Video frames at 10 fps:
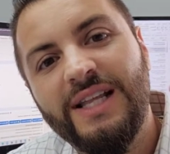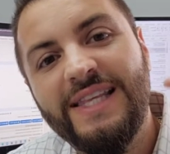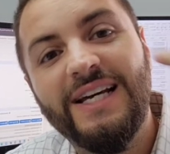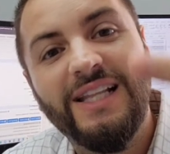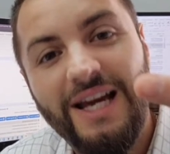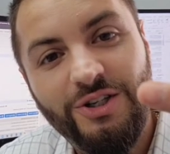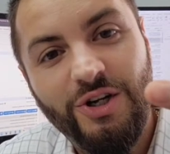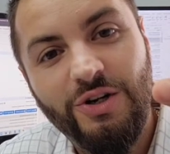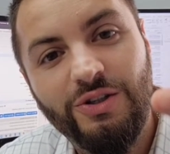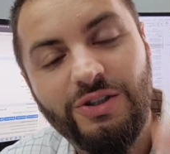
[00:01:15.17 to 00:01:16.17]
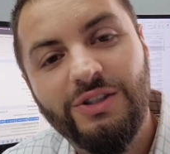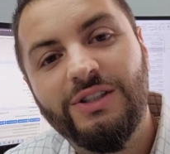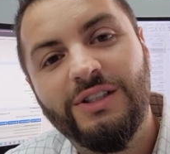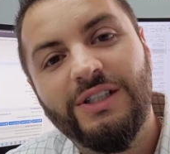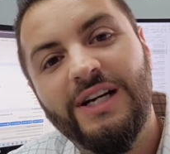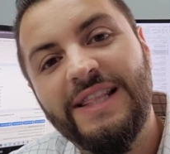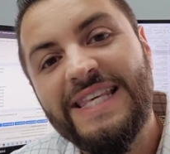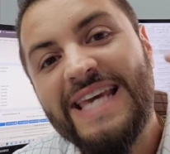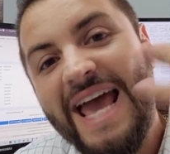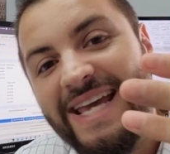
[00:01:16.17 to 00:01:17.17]
the electrical,
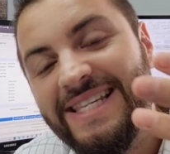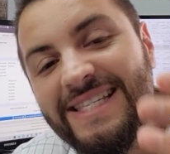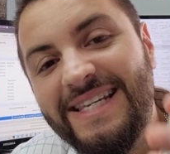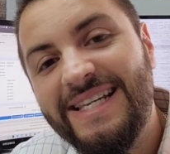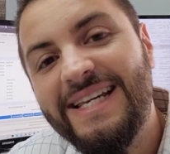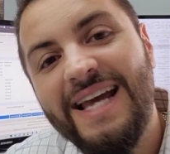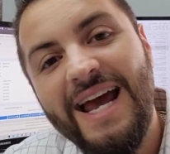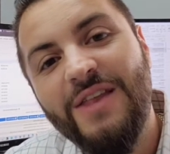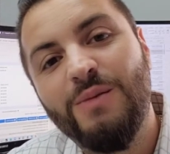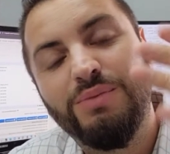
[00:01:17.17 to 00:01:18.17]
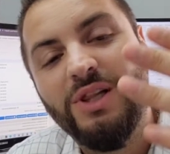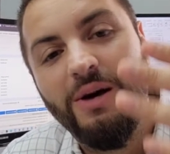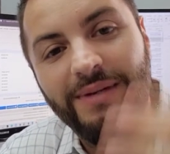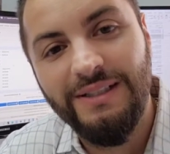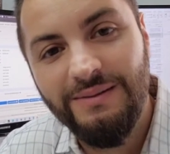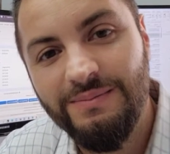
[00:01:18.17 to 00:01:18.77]
the AC, and the plumbing.